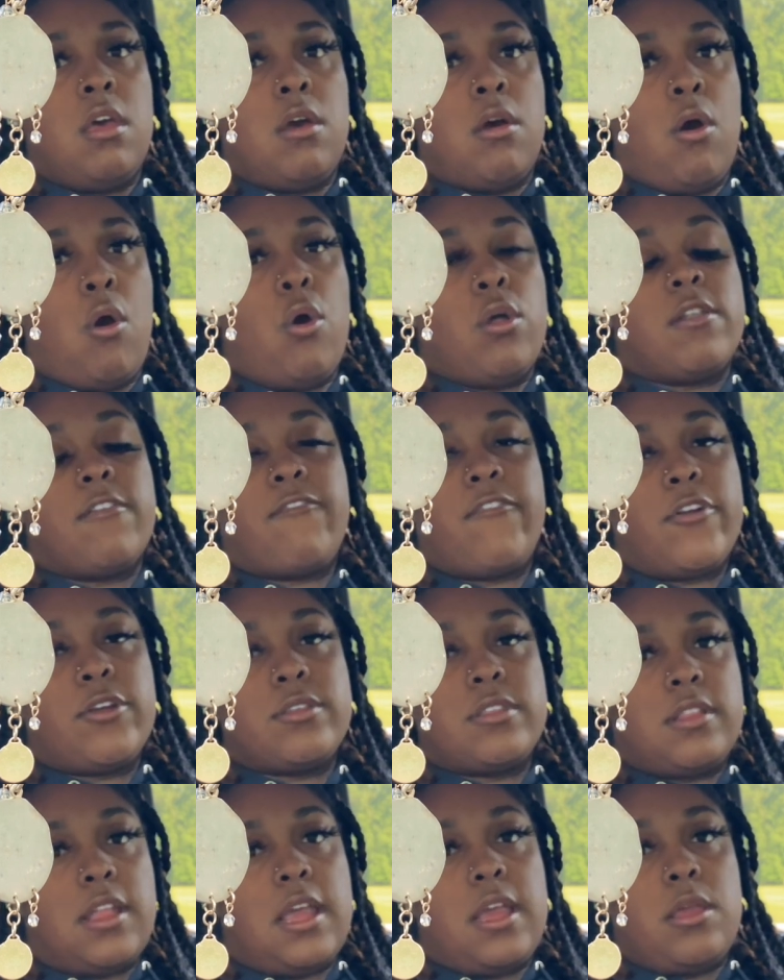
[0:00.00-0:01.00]
on the
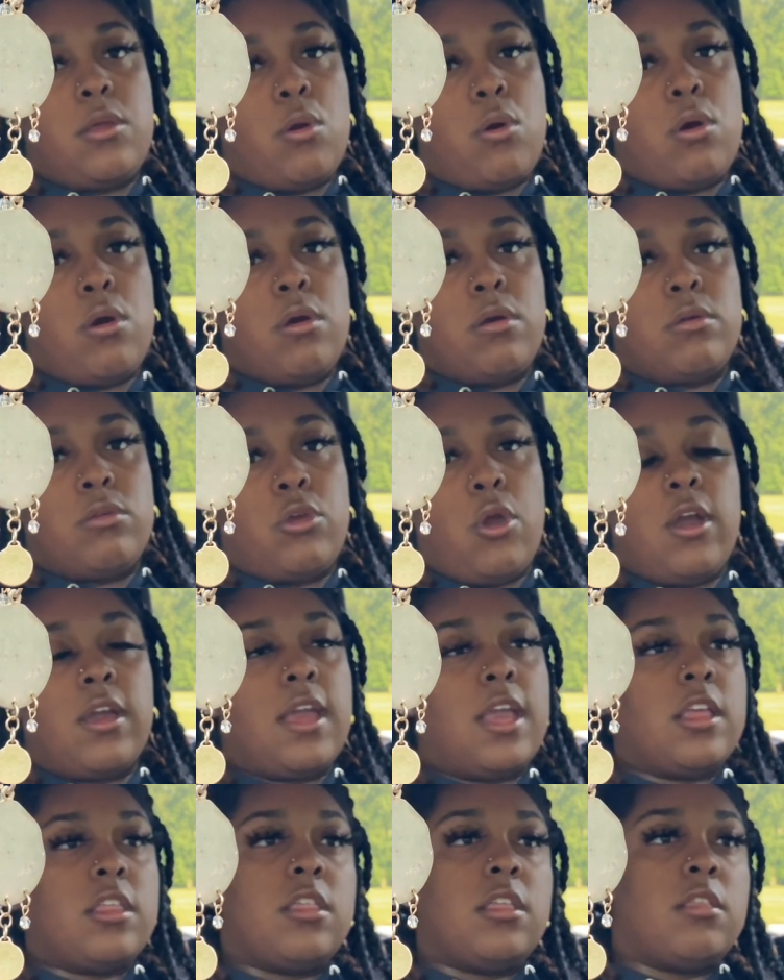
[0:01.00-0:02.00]
first day, y'all. Y'all
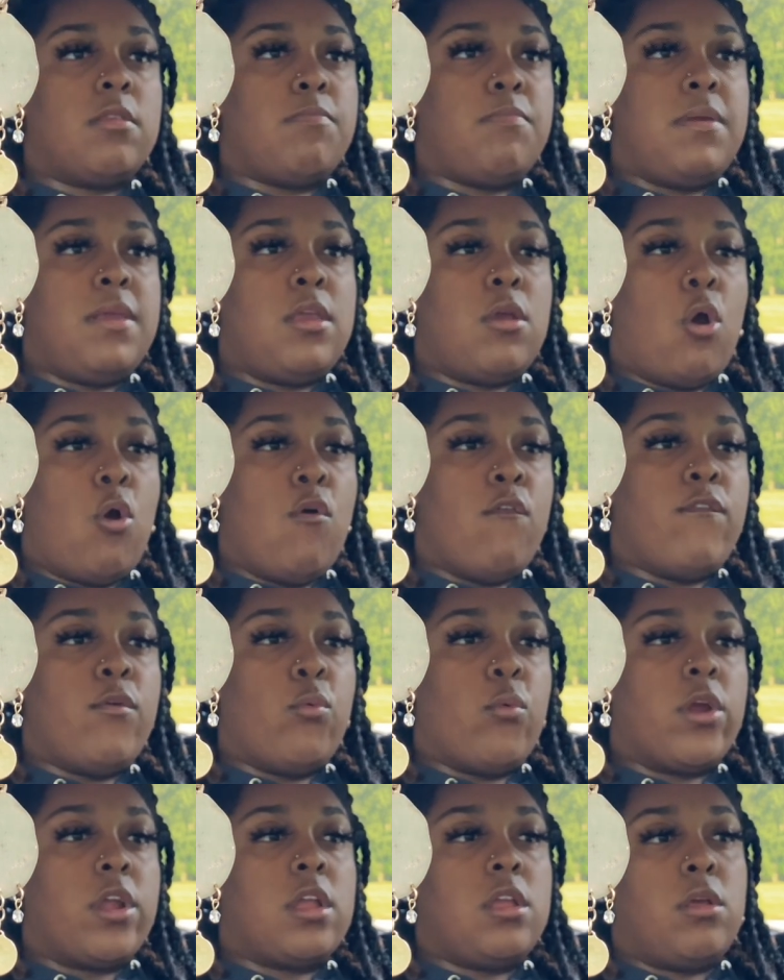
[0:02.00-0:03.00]
can't just be
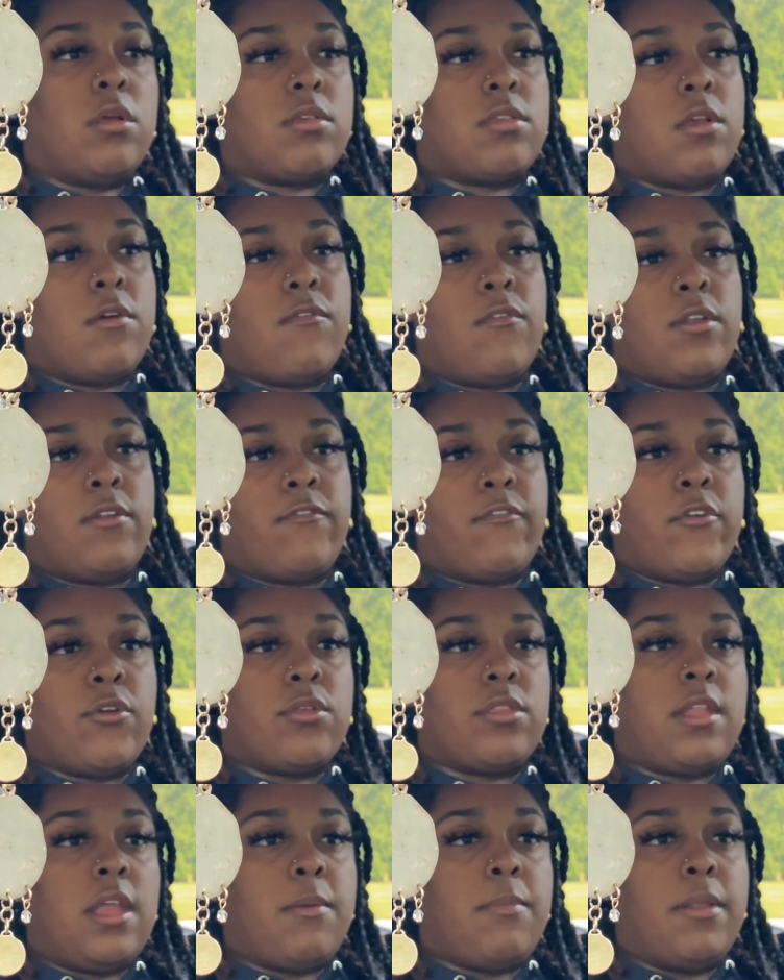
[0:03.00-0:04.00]
overworking yourself on the
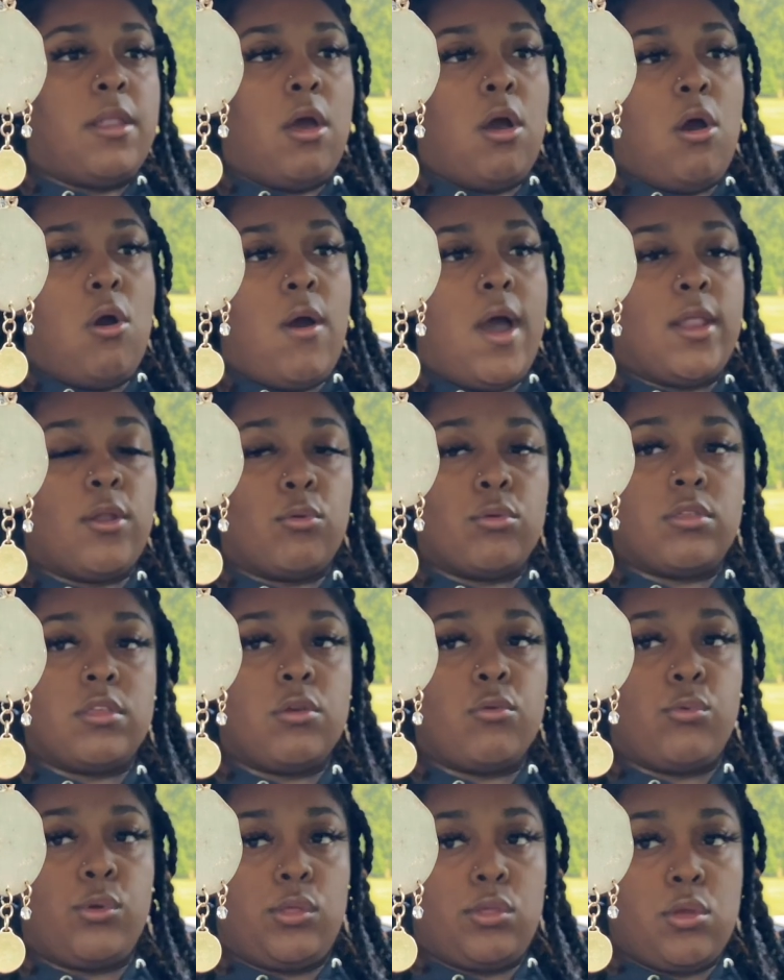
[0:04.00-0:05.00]
first day and be like, oh, I don't
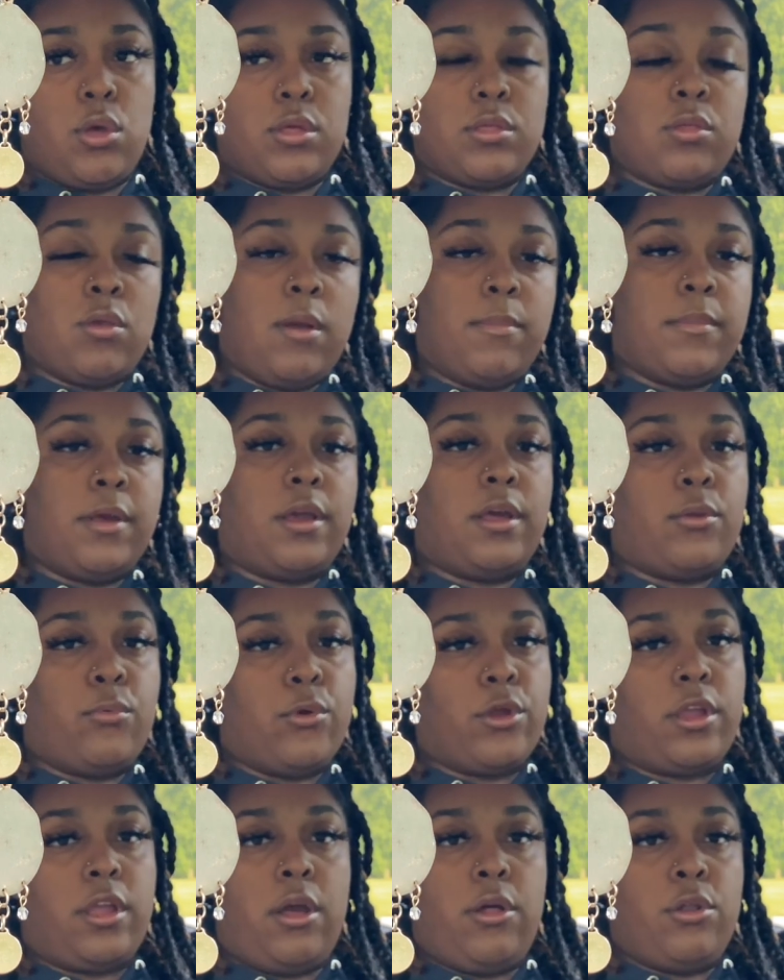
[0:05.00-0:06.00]
see results, so I'm not gonna
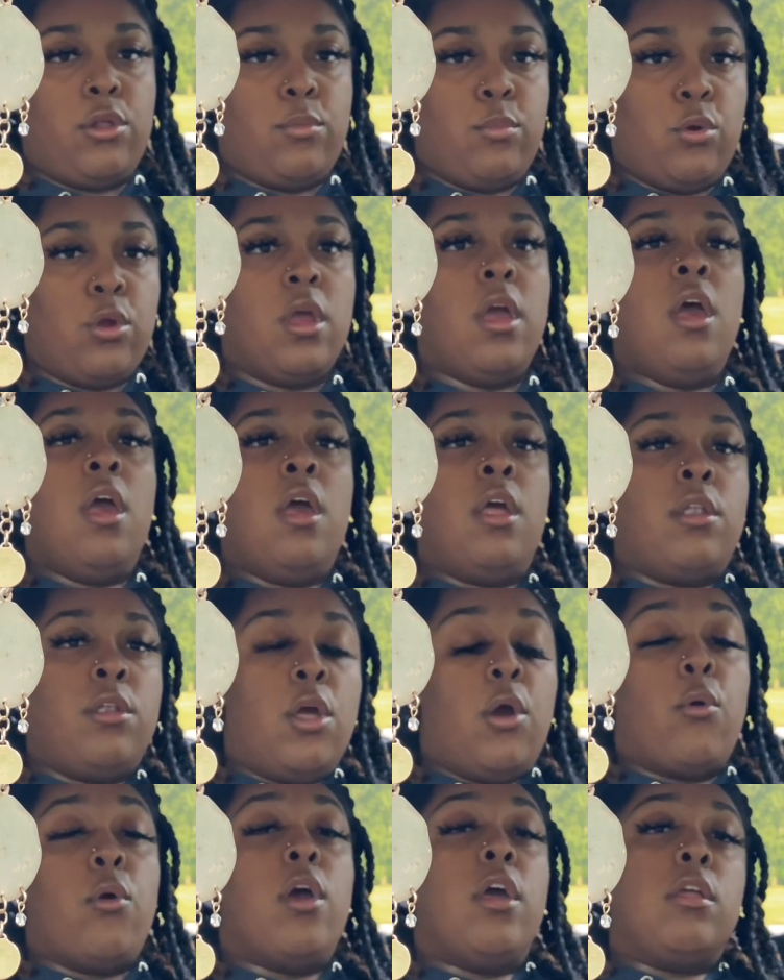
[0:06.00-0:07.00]
work out no more.
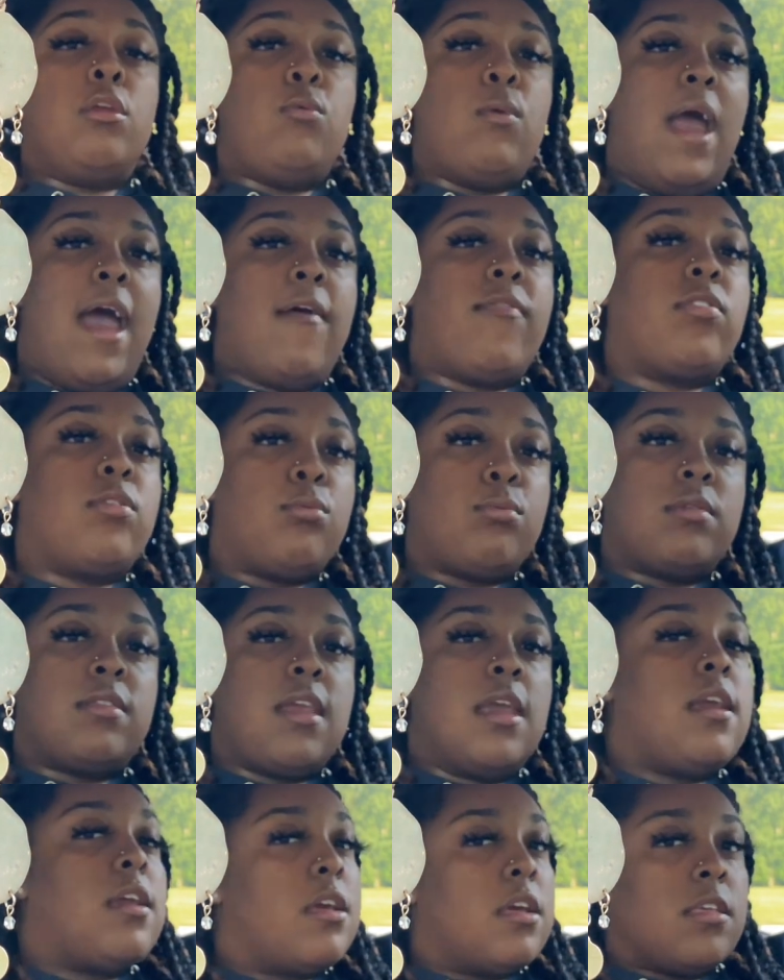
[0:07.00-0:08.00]
No, you have to
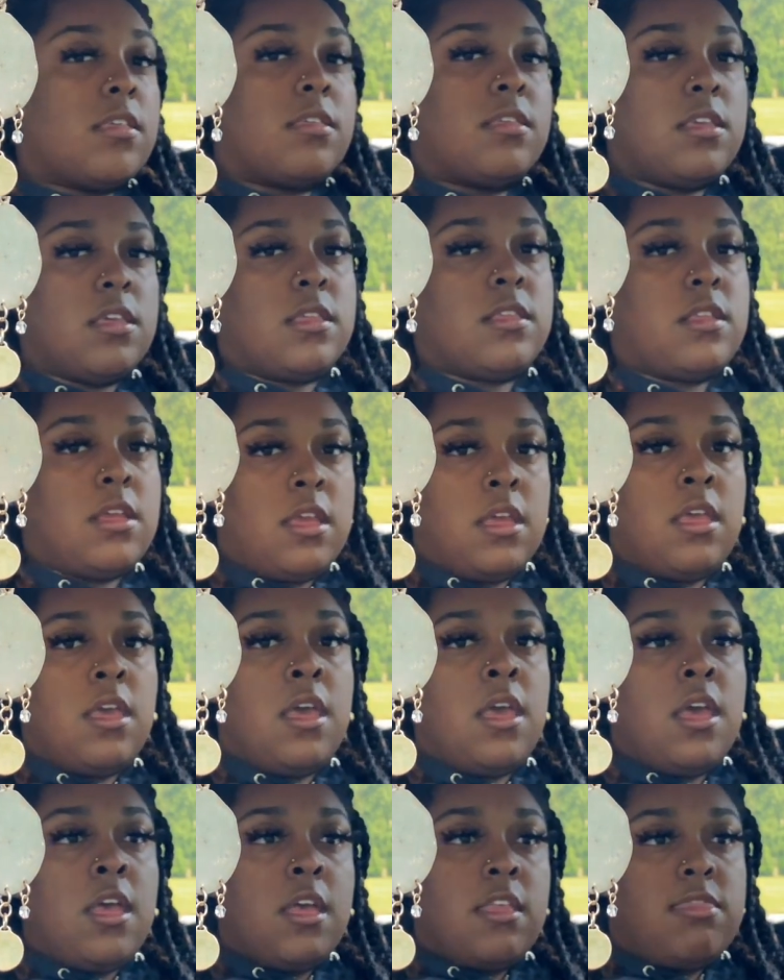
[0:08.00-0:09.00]
stay consistent.
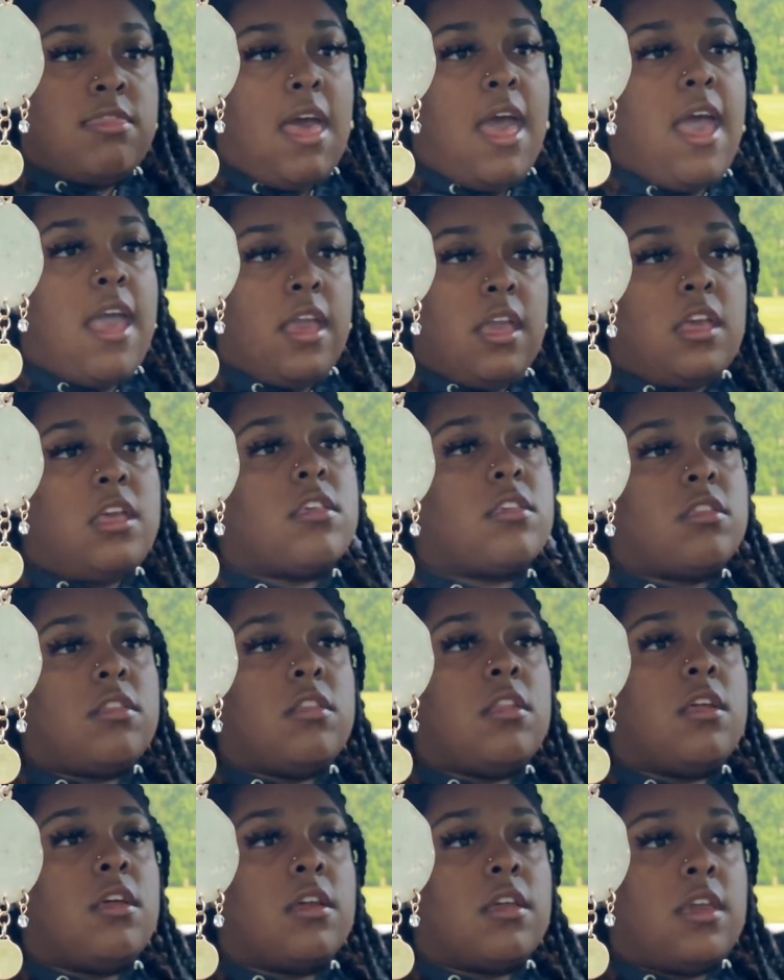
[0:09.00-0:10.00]
That is
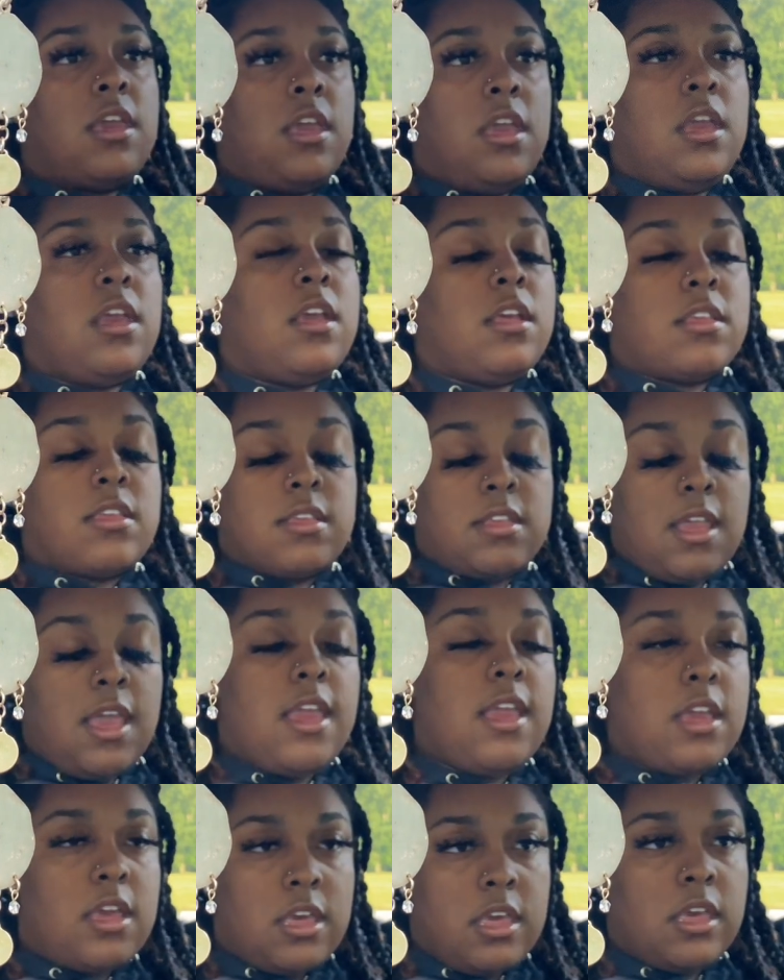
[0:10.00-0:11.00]
the key.
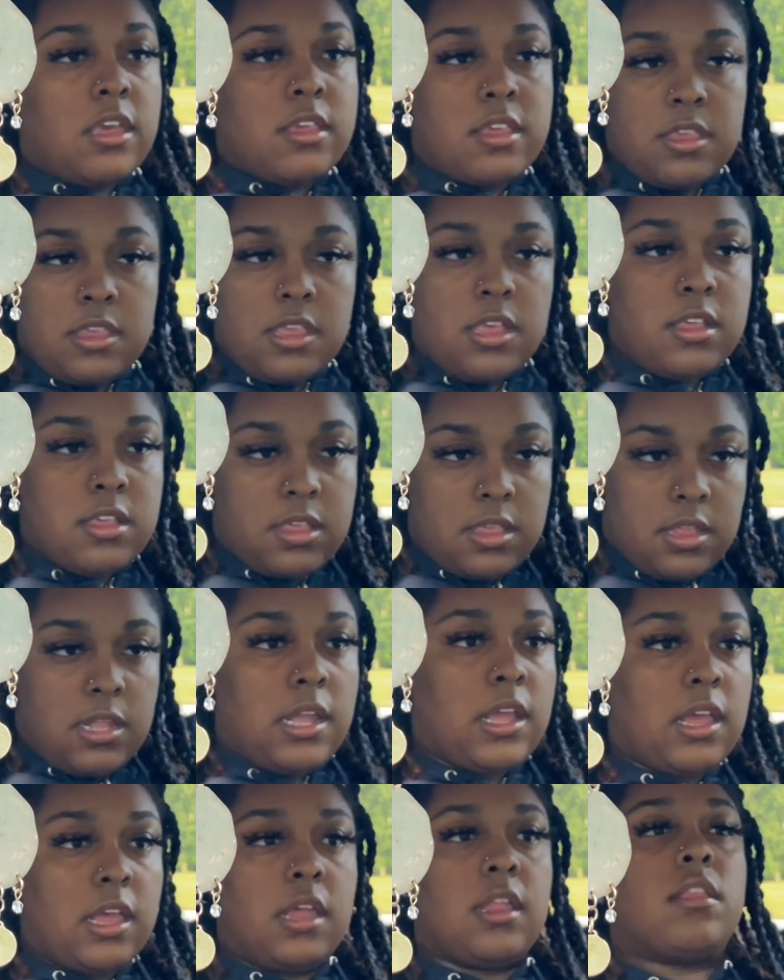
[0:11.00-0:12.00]
Stay
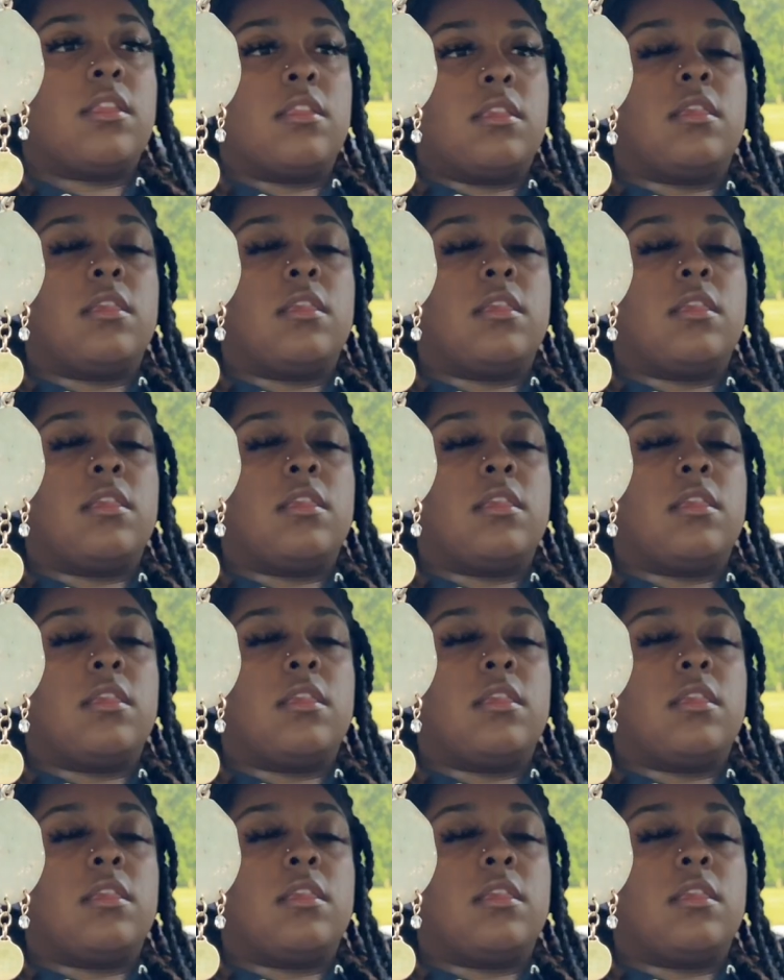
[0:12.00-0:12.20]
consistent.